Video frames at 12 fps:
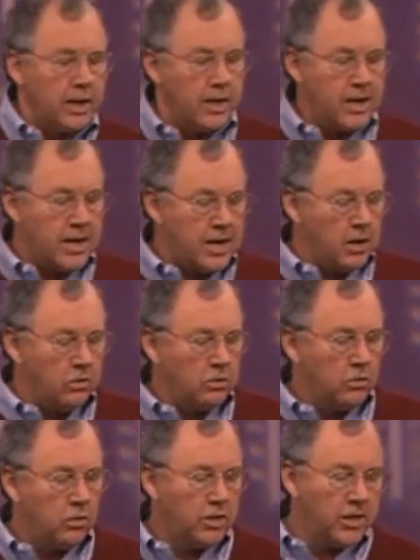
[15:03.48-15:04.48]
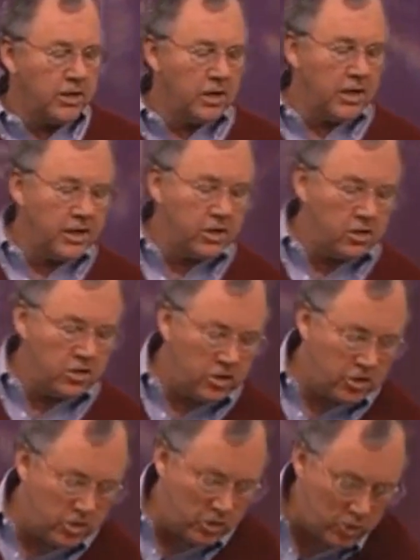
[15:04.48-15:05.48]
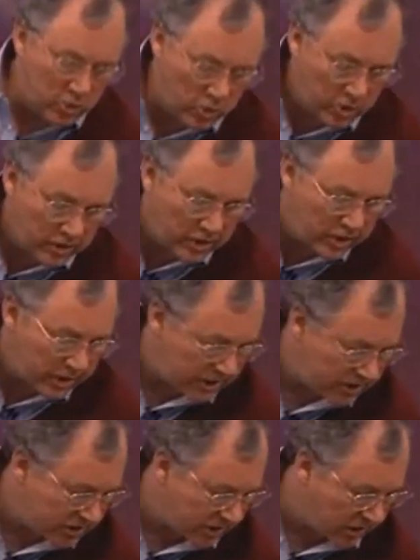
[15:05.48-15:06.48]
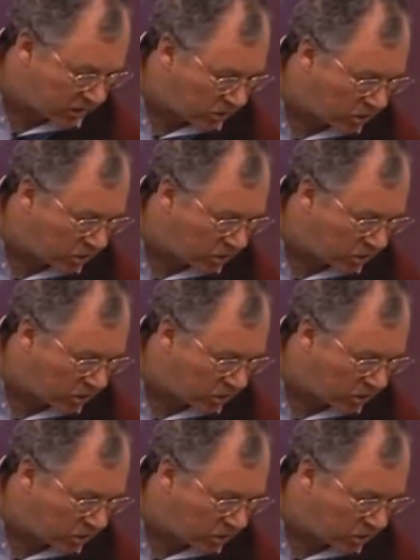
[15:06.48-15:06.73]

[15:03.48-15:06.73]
Now, what I'd like you to do is take a